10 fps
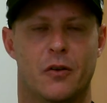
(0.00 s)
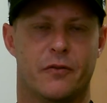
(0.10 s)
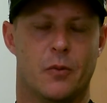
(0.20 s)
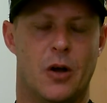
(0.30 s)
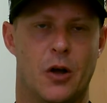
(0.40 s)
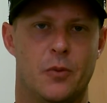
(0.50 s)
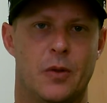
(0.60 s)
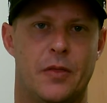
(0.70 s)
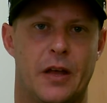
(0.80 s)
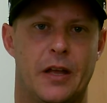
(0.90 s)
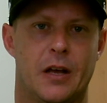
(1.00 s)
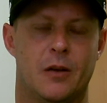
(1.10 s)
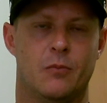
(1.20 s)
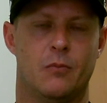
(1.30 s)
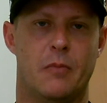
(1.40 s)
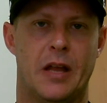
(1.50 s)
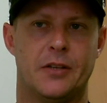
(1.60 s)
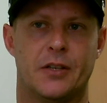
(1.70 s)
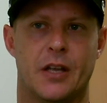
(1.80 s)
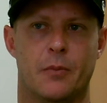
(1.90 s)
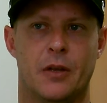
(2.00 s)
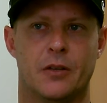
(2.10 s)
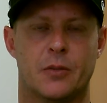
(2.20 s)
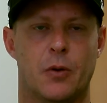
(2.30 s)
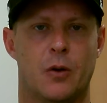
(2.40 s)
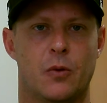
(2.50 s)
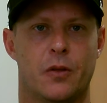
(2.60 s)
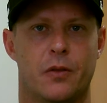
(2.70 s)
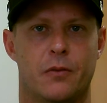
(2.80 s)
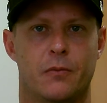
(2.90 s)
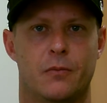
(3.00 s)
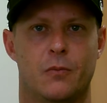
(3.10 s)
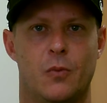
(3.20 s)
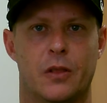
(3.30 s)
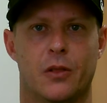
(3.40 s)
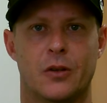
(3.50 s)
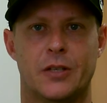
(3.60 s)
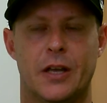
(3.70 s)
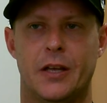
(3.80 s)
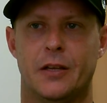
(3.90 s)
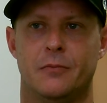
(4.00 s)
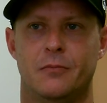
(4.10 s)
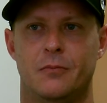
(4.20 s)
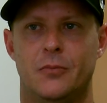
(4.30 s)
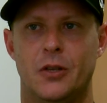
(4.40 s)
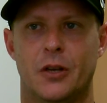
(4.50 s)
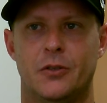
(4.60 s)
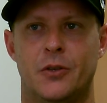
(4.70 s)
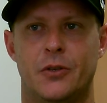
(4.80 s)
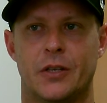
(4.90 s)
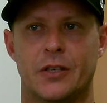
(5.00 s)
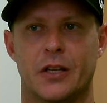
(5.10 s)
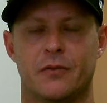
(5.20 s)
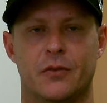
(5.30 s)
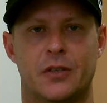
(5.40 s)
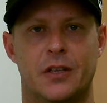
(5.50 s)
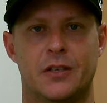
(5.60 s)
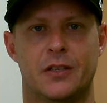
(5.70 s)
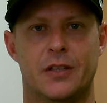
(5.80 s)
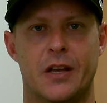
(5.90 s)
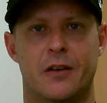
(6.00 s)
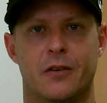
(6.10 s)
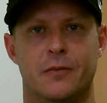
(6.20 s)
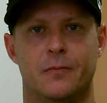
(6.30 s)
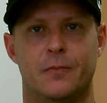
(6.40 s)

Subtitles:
from home, they managed to get me a spot with Lotte, and 2 successful seasons there,